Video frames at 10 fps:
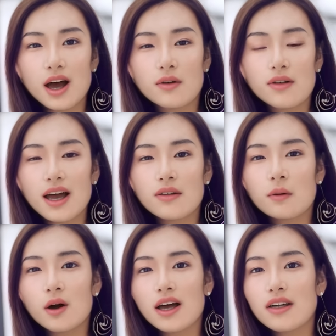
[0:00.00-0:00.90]
They often have
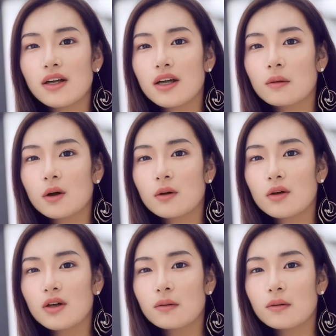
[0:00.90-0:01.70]
a practical approach